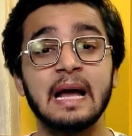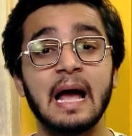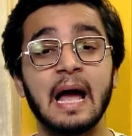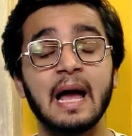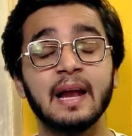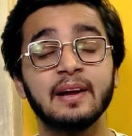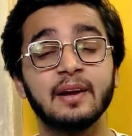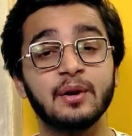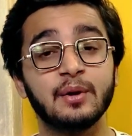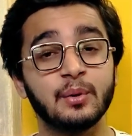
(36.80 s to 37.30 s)

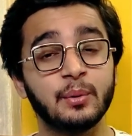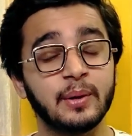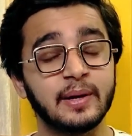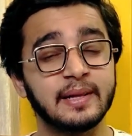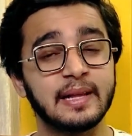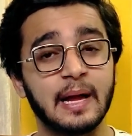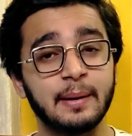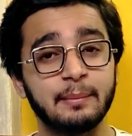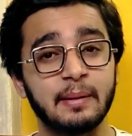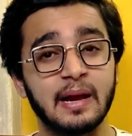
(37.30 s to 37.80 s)
and do
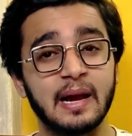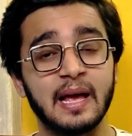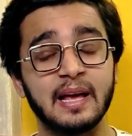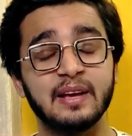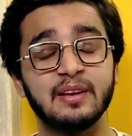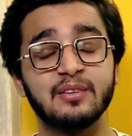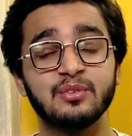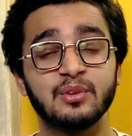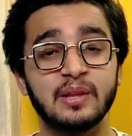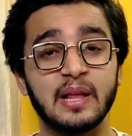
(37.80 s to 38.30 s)
hit that bell
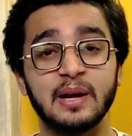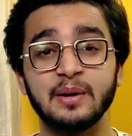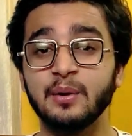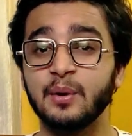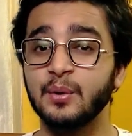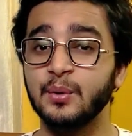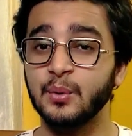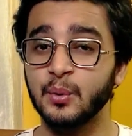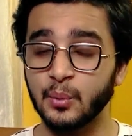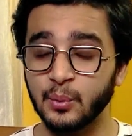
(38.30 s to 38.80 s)
icon so that
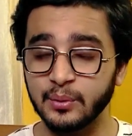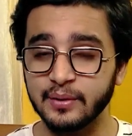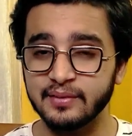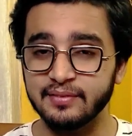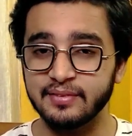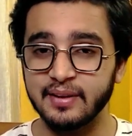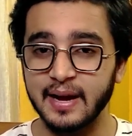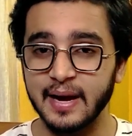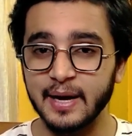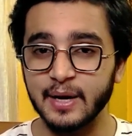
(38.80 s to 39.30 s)
you're
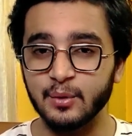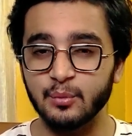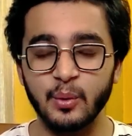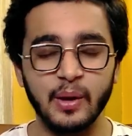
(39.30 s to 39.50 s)
notified